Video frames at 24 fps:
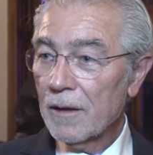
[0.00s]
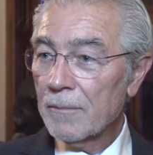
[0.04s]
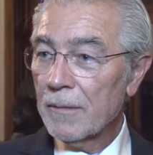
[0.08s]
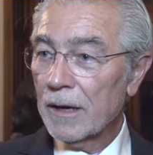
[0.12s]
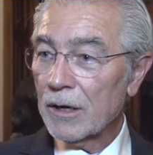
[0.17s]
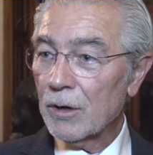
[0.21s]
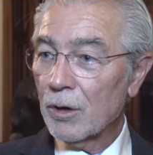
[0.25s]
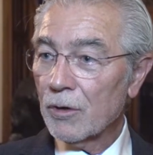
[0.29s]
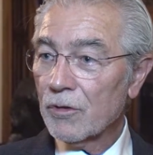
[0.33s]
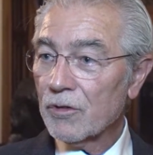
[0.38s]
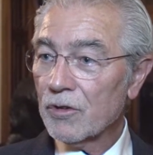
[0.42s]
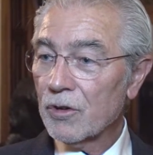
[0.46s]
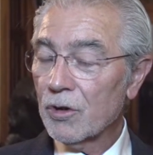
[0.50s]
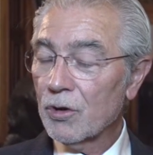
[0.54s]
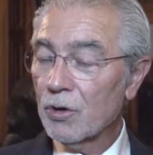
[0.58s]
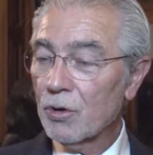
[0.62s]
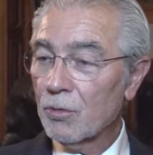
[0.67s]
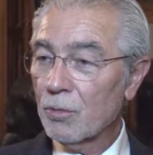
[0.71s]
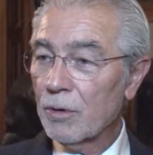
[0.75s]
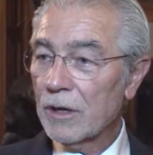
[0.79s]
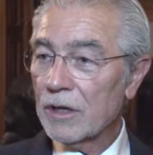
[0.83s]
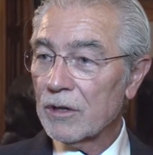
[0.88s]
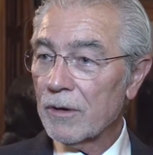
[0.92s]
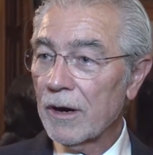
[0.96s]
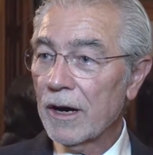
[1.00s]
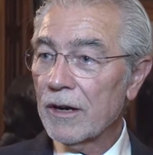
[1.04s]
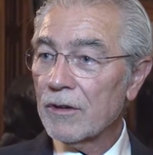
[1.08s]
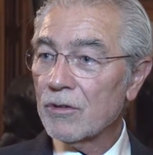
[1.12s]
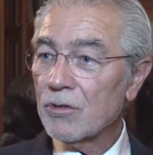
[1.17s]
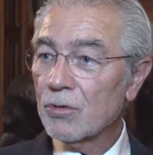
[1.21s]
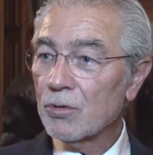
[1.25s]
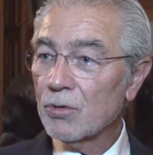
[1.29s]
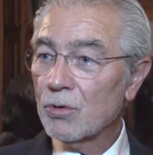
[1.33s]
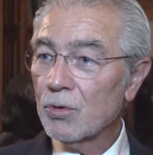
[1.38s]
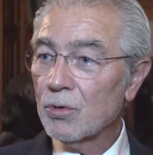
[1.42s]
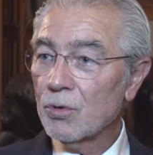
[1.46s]
But also we try
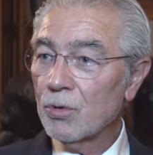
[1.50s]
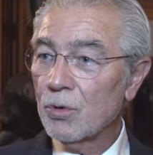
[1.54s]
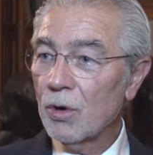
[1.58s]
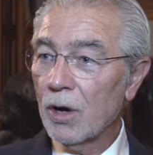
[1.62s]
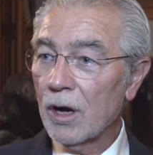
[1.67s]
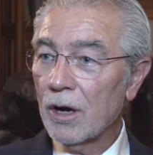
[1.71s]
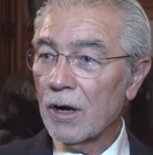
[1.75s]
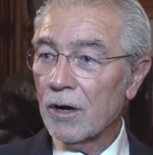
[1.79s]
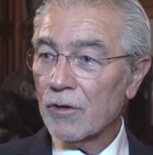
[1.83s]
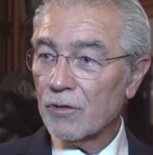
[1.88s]
to do